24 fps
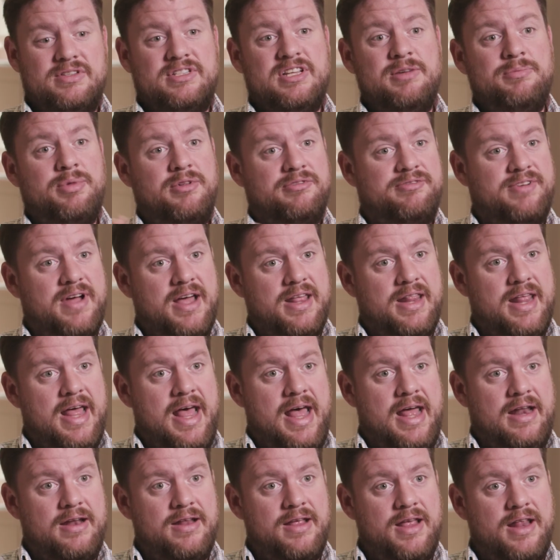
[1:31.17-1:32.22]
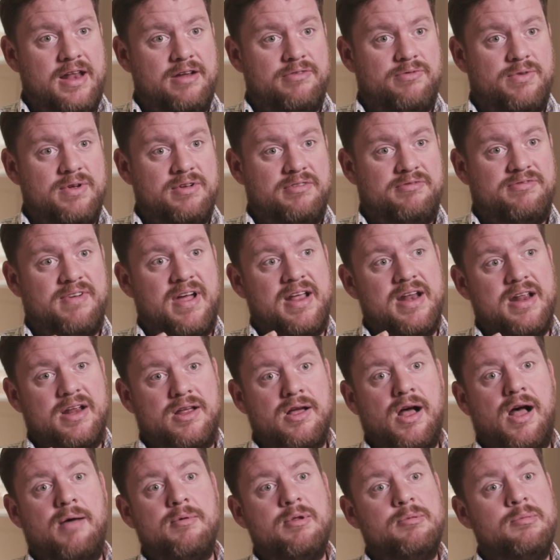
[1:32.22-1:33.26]
simplify that, and if we find a
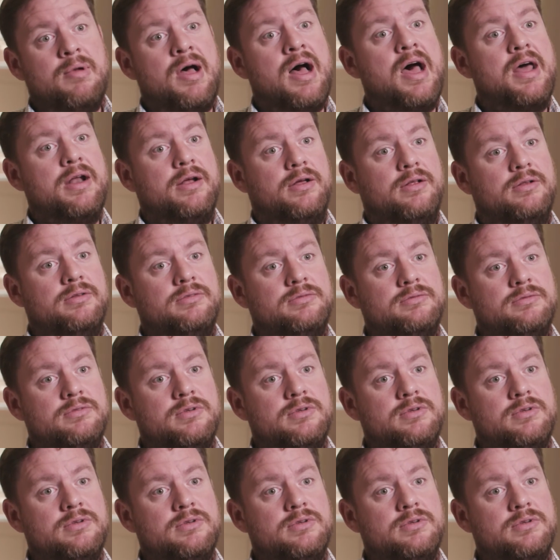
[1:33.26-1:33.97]
common model,